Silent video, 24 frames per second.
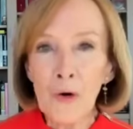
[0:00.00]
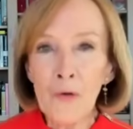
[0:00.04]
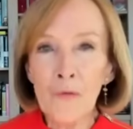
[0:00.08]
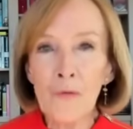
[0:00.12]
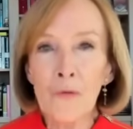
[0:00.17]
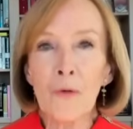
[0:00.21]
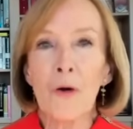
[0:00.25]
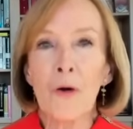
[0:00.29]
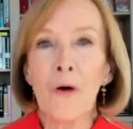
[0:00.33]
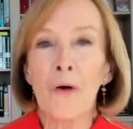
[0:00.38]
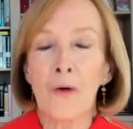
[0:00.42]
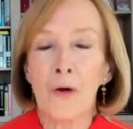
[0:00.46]

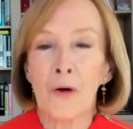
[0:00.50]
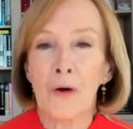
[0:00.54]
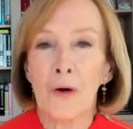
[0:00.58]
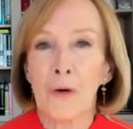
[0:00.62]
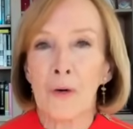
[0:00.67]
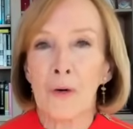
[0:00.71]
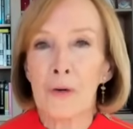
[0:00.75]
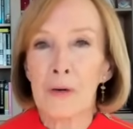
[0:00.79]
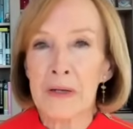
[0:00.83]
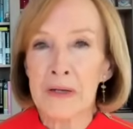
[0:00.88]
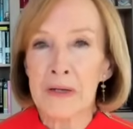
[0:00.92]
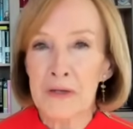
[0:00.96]
overall
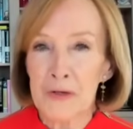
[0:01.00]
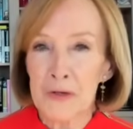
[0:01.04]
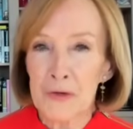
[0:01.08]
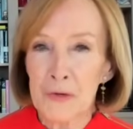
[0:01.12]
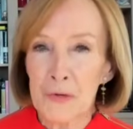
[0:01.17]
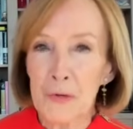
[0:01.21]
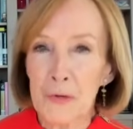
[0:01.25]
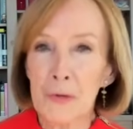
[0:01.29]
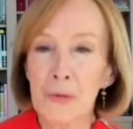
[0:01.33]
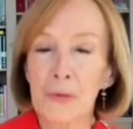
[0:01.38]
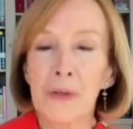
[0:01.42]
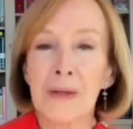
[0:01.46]
goal is
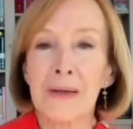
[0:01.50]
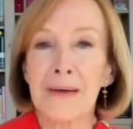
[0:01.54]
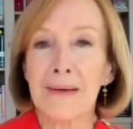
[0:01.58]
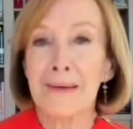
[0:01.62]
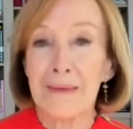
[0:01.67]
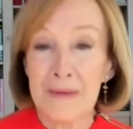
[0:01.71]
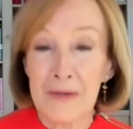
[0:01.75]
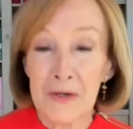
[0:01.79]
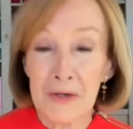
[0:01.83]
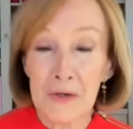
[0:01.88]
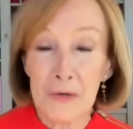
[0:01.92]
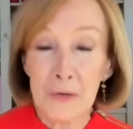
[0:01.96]

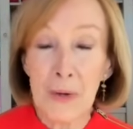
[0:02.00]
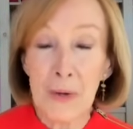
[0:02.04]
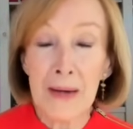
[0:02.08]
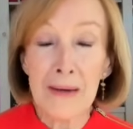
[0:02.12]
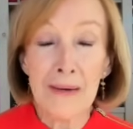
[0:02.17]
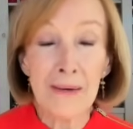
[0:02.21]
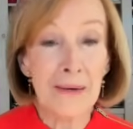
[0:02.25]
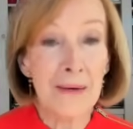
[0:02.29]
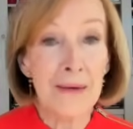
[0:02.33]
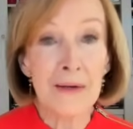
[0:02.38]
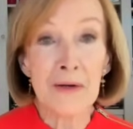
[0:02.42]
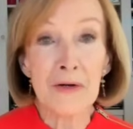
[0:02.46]
truly to try
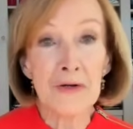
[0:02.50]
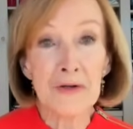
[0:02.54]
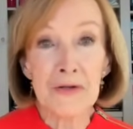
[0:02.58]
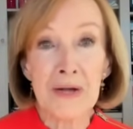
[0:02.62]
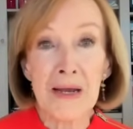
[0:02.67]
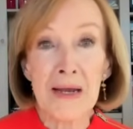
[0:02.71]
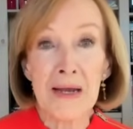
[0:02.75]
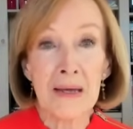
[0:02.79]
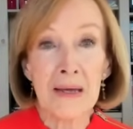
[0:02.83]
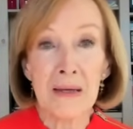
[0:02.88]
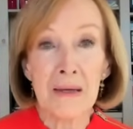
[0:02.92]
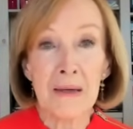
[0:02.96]
to
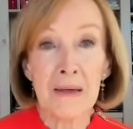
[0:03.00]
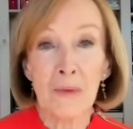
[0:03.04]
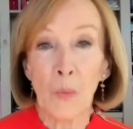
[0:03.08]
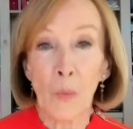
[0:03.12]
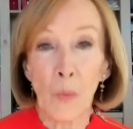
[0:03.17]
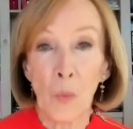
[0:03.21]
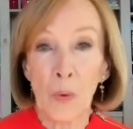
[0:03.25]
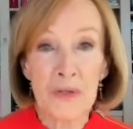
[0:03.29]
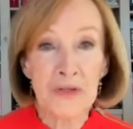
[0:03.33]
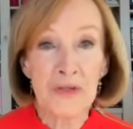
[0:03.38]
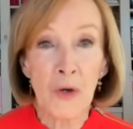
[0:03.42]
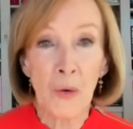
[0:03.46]
understand
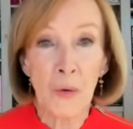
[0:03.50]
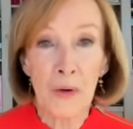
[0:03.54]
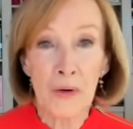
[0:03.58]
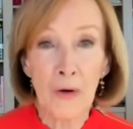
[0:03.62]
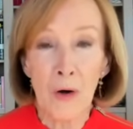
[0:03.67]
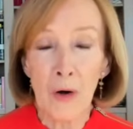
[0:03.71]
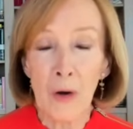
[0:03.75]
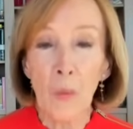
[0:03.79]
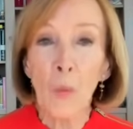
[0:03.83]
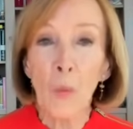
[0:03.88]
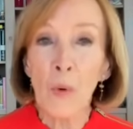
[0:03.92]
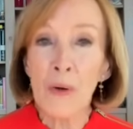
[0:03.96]
what's going
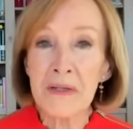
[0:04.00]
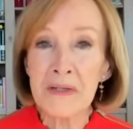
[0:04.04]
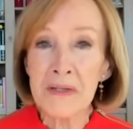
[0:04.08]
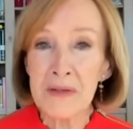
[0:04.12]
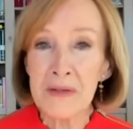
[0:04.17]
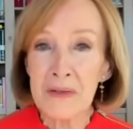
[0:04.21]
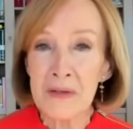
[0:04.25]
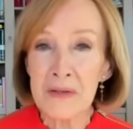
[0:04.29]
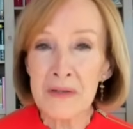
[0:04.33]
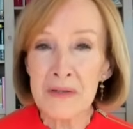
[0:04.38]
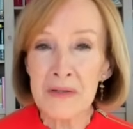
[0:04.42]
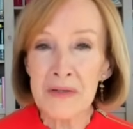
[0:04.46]
on. What's
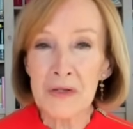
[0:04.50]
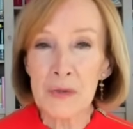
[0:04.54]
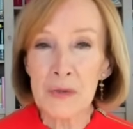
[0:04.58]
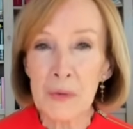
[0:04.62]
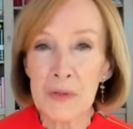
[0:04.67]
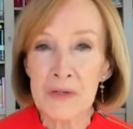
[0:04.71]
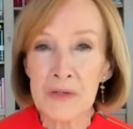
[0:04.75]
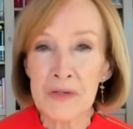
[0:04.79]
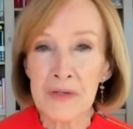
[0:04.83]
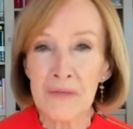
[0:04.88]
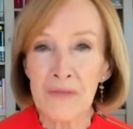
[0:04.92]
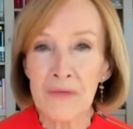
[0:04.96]
at the
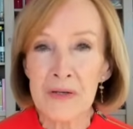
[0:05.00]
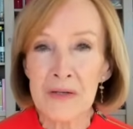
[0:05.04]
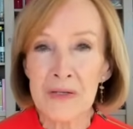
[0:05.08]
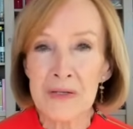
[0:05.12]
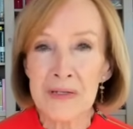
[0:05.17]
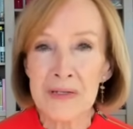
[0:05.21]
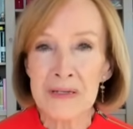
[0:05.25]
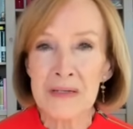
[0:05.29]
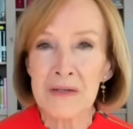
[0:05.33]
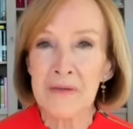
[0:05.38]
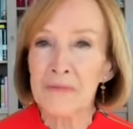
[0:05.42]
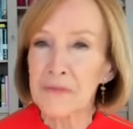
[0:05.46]
source of
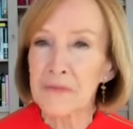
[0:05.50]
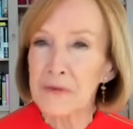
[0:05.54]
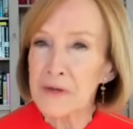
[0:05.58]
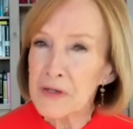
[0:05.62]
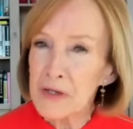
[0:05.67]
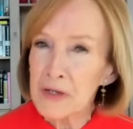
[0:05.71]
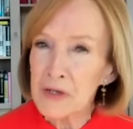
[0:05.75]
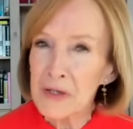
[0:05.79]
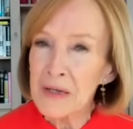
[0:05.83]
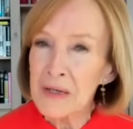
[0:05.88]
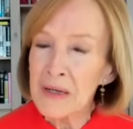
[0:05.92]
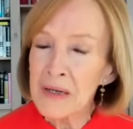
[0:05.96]
this
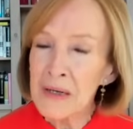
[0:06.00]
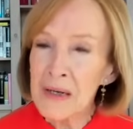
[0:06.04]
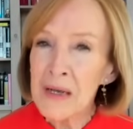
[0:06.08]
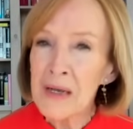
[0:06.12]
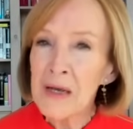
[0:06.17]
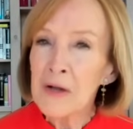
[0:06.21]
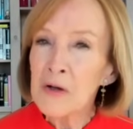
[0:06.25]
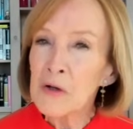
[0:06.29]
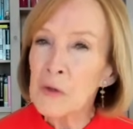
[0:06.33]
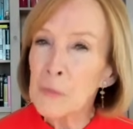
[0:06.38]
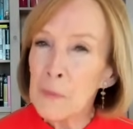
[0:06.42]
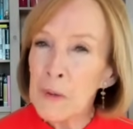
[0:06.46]
division?
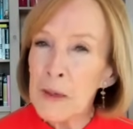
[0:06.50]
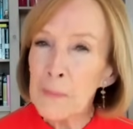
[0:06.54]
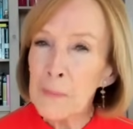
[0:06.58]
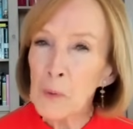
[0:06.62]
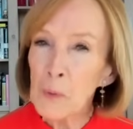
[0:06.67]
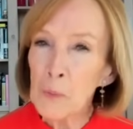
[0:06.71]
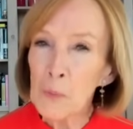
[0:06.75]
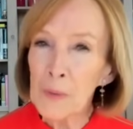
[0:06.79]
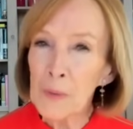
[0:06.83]
Do people